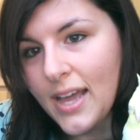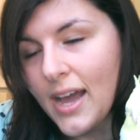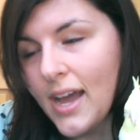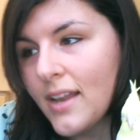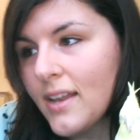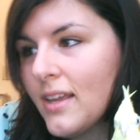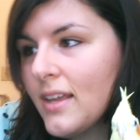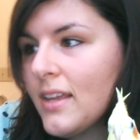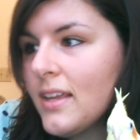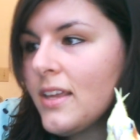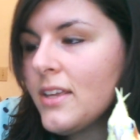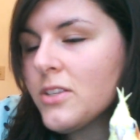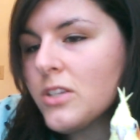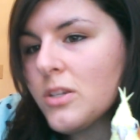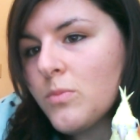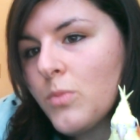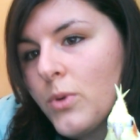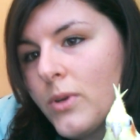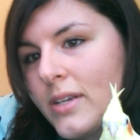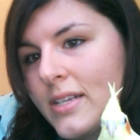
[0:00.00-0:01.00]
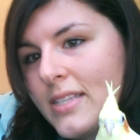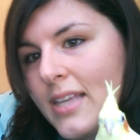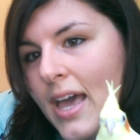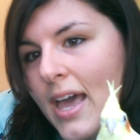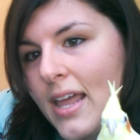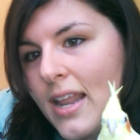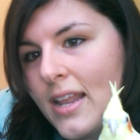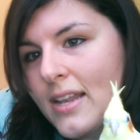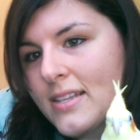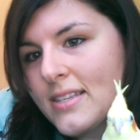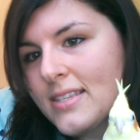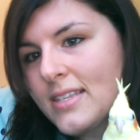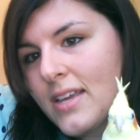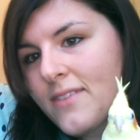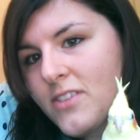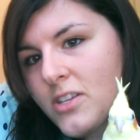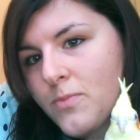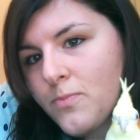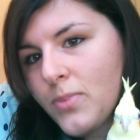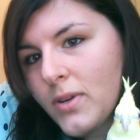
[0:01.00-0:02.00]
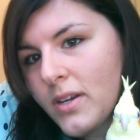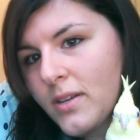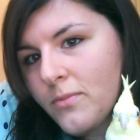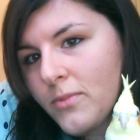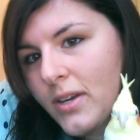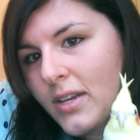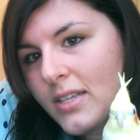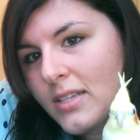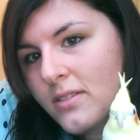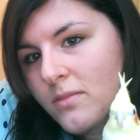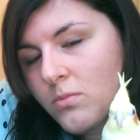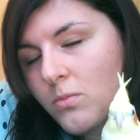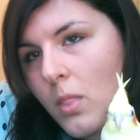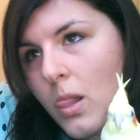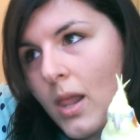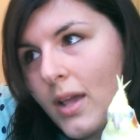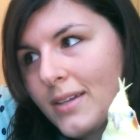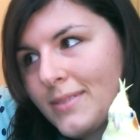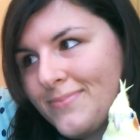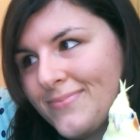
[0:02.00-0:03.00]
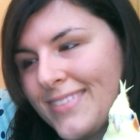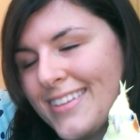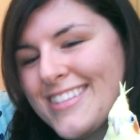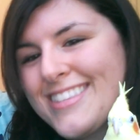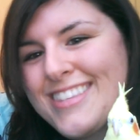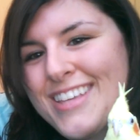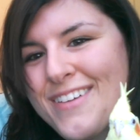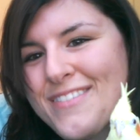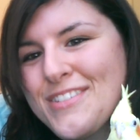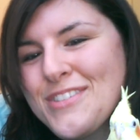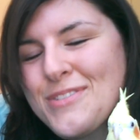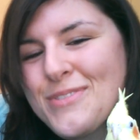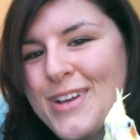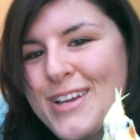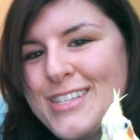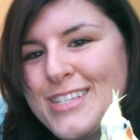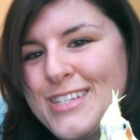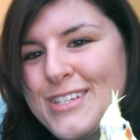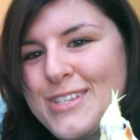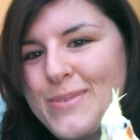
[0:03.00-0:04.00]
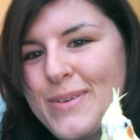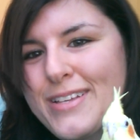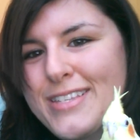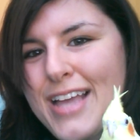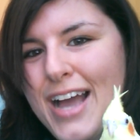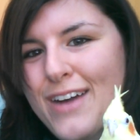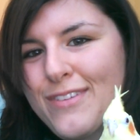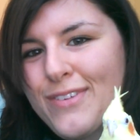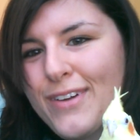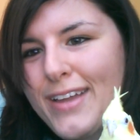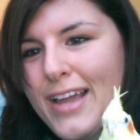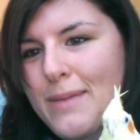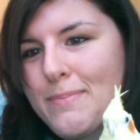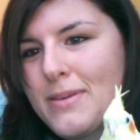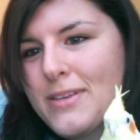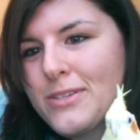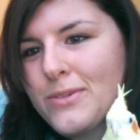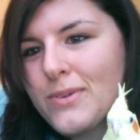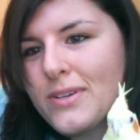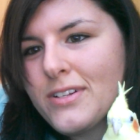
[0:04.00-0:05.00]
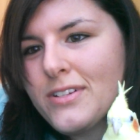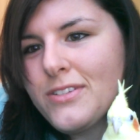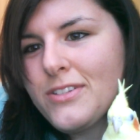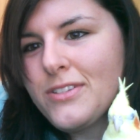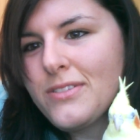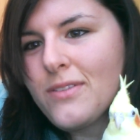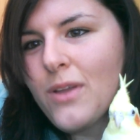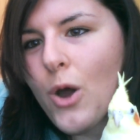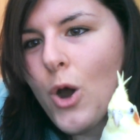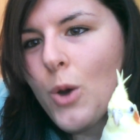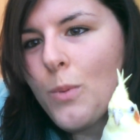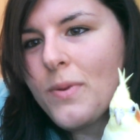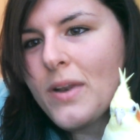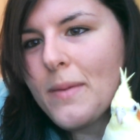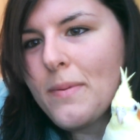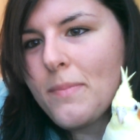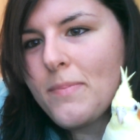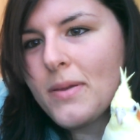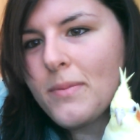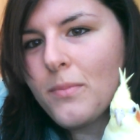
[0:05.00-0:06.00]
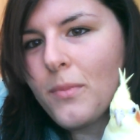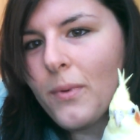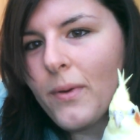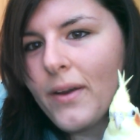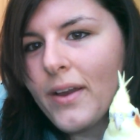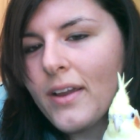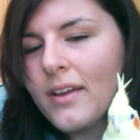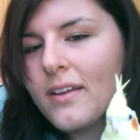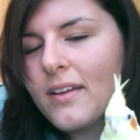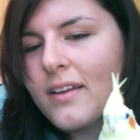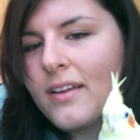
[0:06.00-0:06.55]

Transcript: that, he's going to be more excited, and instead of just raising his wings halfway up, he's going to open up a bit more.